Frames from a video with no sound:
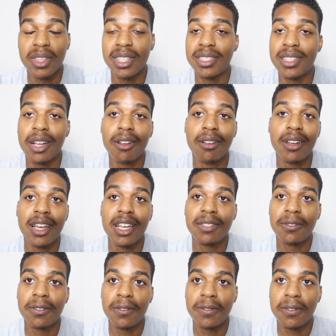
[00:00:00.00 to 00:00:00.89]
It's not gonna
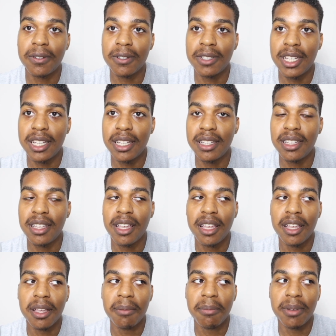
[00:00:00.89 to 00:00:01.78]
last for a full day,
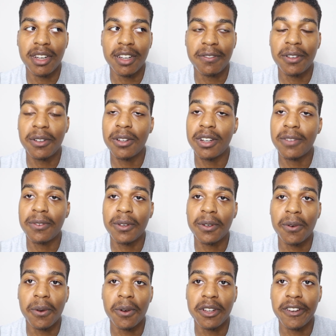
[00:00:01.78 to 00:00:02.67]
but if you're gonna
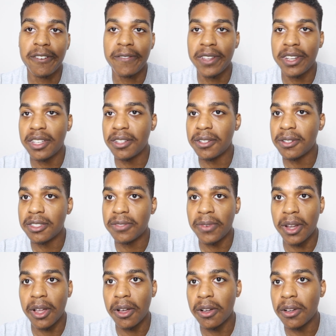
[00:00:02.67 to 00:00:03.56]
record your videos,
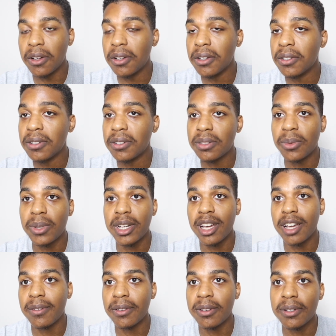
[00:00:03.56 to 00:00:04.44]
vlogs,
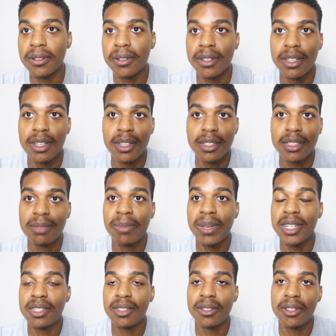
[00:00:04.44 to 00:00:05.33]
whatever, just
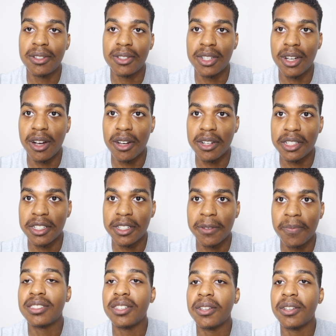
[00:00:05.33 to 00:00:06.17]
make sure you charge it.